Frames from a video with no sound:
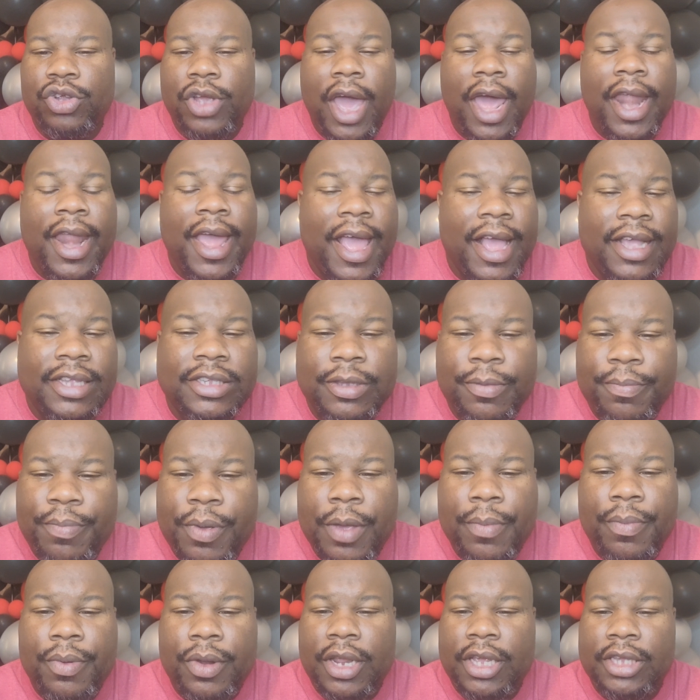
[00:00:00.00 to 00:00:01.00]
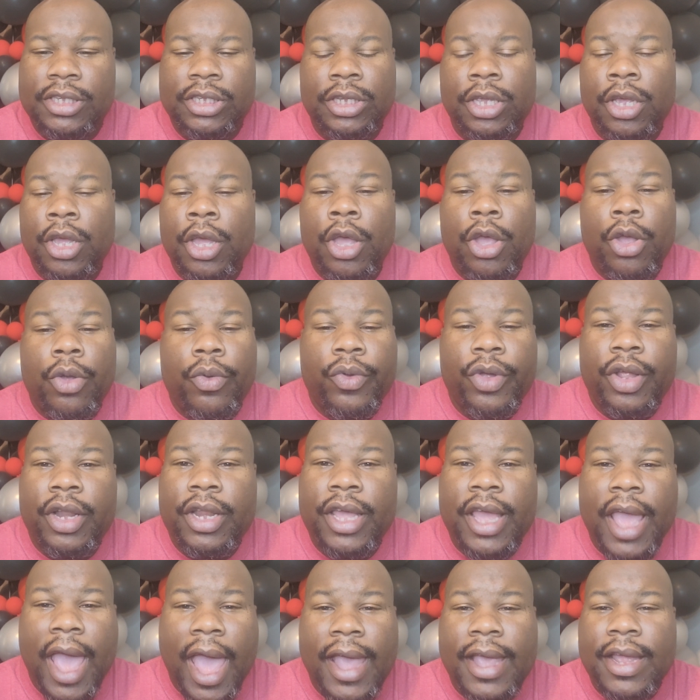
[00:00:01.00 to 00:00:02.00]
You got to have some people that's
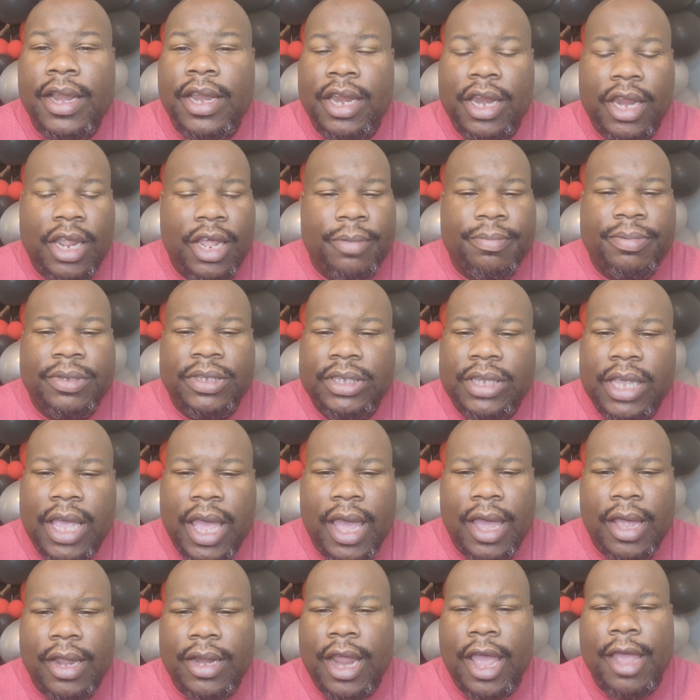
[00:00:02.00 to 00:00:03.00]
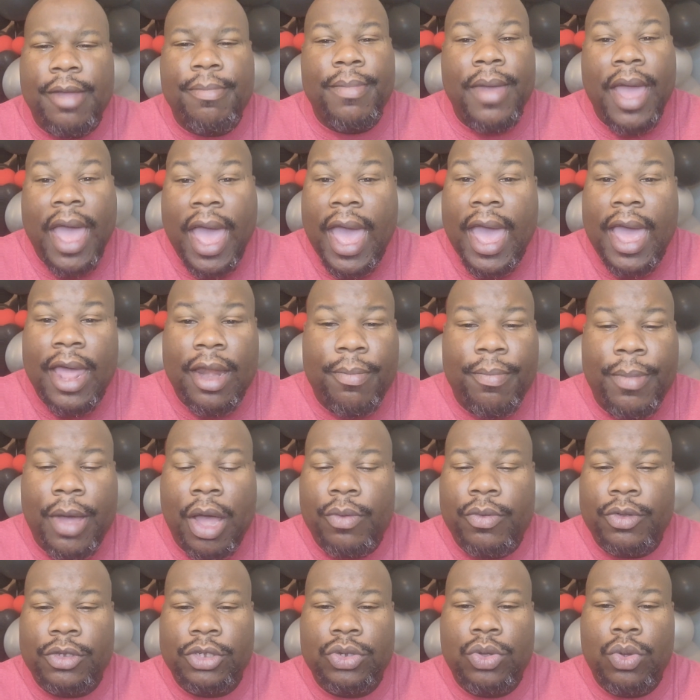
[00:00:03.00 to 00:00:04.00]
really hating and upset. They mad
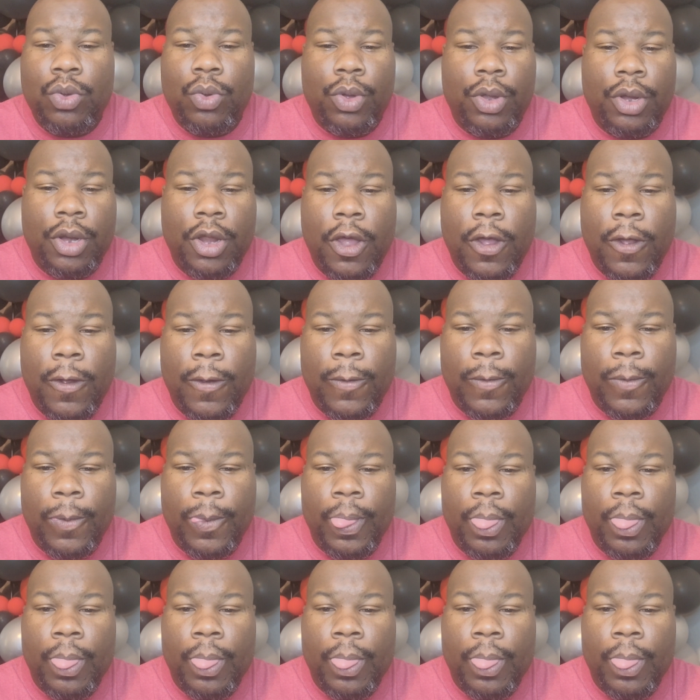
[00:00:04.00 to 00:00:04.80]
about what's going on.